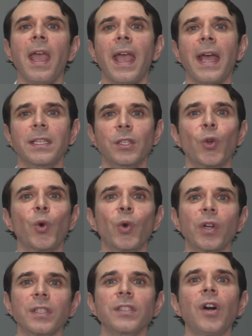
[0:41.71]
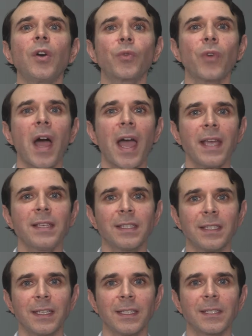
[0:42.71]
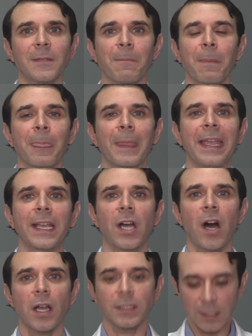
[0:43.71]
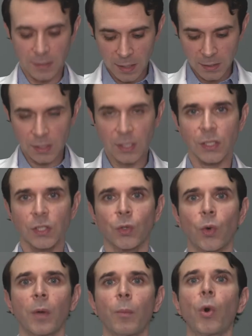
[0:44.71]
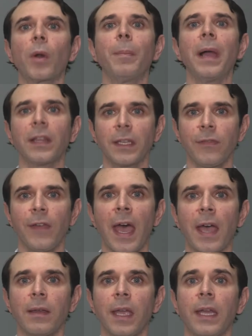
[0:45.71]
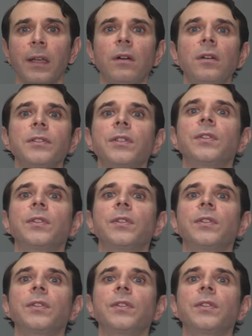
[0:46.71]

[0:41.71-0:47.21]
As cortisol rises, it causes us to store more belly fat. And it also